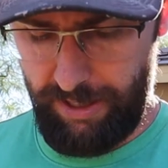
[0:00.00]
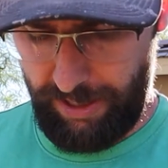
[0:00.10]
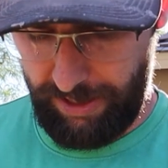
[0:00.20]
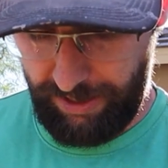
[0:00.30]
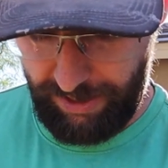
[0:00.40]

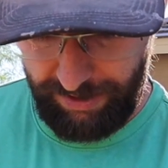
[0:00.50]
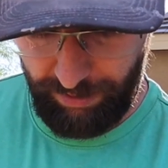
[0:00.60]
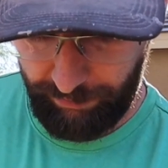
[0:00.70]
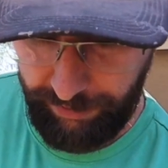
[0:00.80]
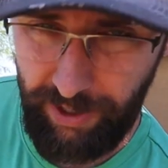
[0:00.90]
And then
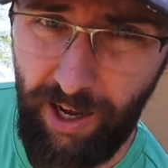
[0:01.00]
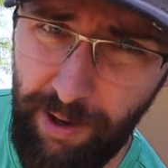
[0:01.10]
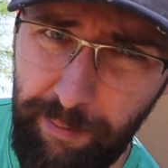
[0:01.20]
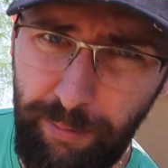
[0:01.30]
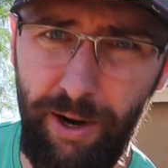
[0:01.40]
over
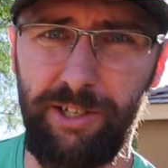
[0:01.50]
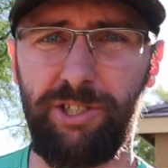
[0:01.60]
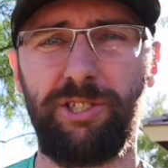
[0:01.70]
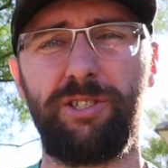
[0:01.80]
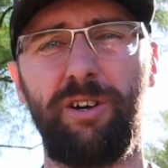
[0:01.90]
time,
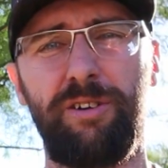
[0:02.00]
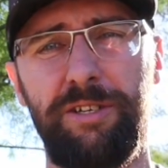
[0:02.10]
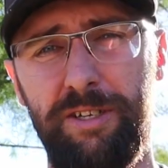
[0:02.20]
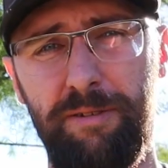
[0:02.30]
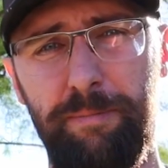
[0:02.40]
branches started
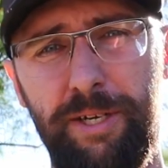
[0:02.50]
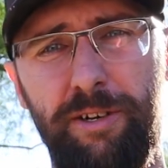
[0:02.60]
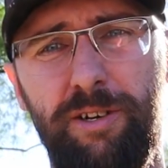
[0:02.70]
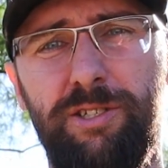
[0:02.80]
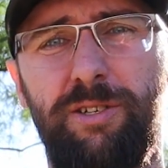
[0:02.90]
getting
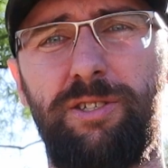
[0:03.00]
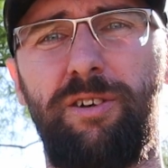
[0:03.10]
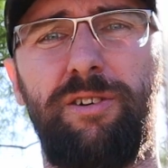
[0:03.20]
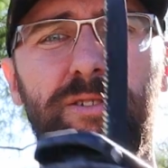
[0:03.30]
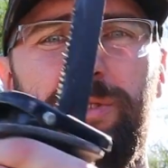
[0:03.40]
bigger, so I
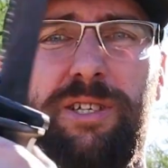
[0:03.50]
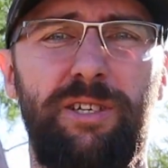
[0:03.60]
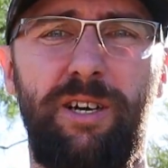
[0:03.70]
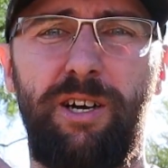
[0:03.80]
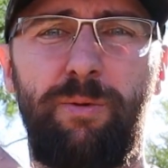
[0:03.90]
started using
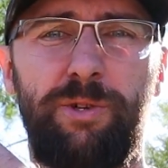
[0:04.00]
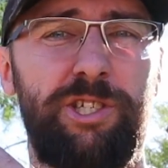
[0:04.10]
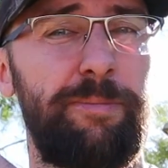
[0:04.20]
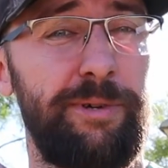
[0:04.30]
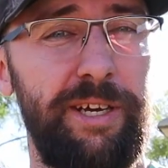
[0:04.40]
a
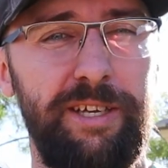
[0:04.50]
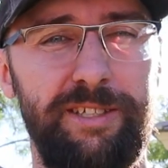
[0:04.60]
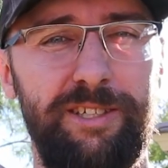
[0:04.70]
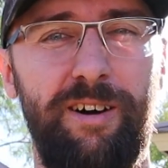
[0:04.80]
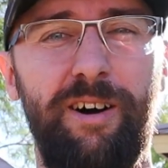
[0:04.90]
reciprocating
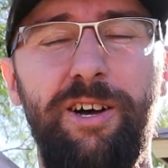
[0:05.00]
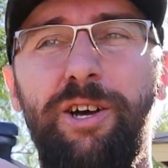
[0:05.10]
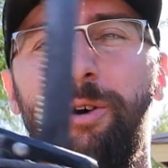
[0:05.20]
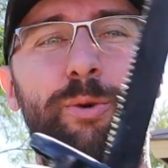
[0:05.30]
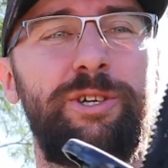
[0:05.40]
saw,
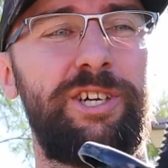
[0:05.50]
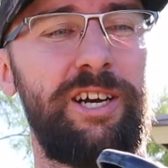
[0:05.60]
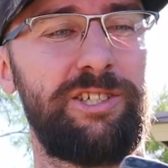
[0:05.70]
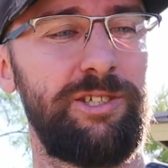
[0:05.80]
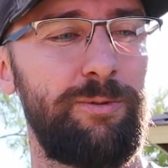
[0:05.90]
which
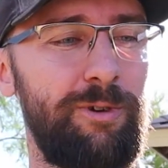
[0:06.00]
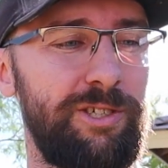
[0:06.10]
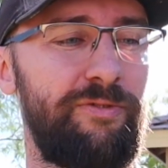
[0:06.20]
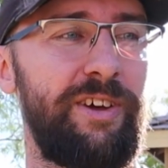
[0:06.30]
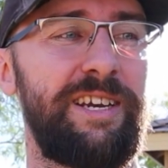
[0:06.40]
actually
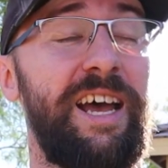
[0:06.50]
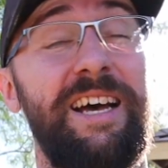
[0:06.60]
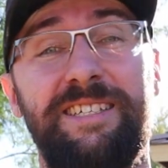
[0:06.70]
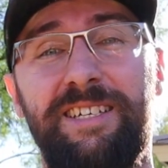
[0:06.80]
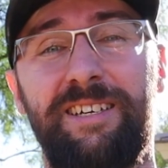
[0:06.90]
works
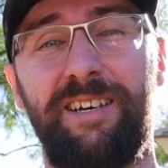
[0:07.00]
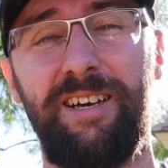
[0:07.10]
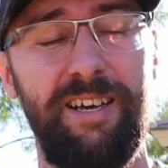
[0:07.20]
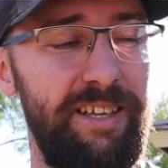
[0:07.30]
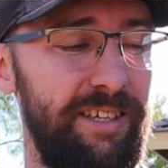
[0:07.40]
fantastic.
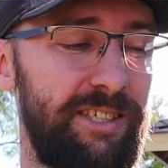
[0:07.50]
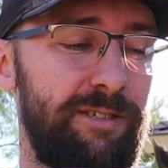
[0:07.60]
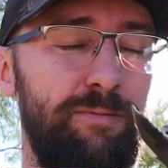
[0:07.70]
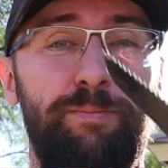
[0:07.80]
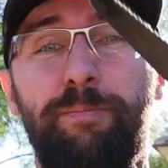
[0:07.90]
This
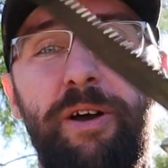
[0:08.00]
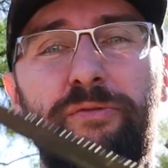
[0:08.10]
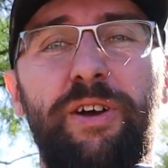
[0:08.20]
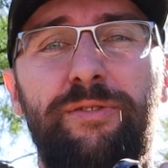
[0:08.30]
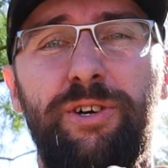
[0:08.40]
is my
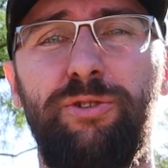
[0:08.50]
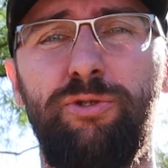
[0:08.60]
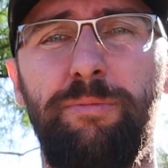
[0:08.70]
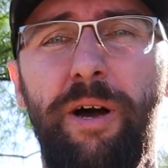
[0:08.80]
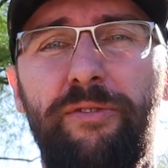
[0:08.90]
favorite
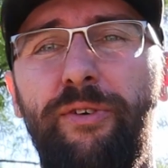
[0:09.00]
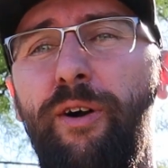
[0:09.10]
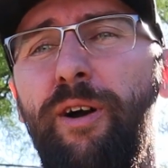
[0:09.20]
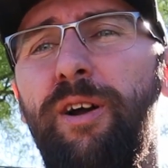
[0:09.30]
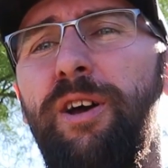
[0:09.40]
tool by
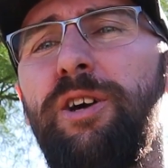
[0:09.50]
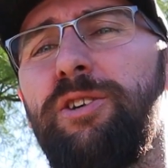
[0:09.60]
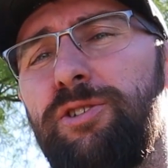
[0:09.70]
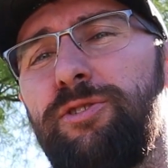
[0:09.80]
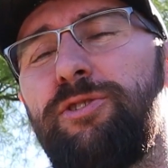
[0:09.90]
far
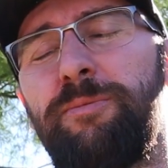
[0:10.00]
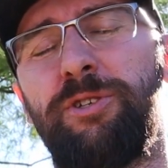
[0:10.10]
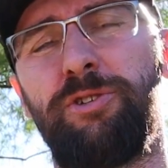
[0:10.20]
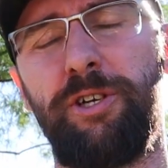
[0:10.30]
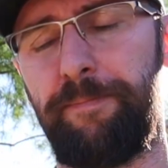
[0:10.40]
to trim the
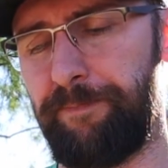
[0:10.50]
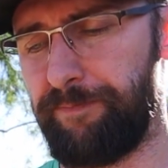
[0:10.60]
tree.